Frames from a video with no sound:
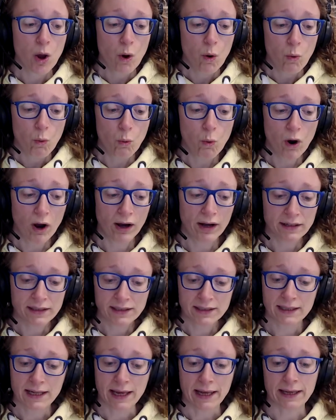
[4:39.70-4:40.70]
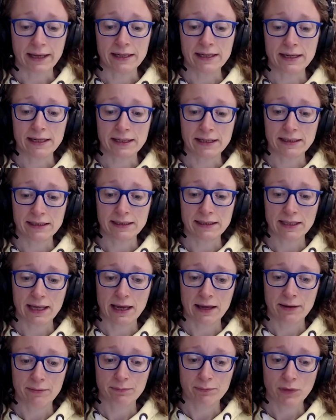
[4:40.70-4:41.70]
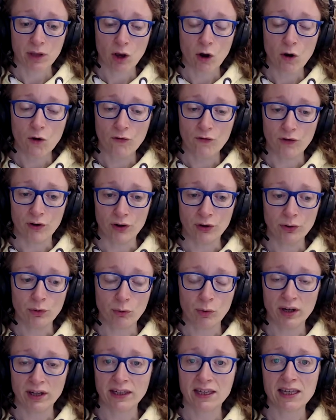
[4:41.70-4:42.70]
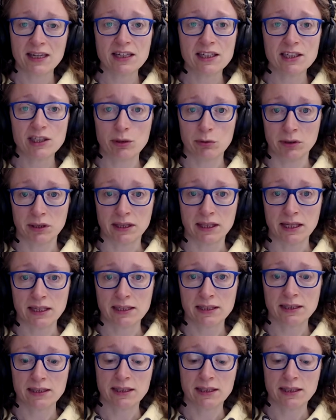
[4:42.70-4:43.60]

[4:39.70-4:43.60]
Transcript: What I'd say is that often when a kid is doing this,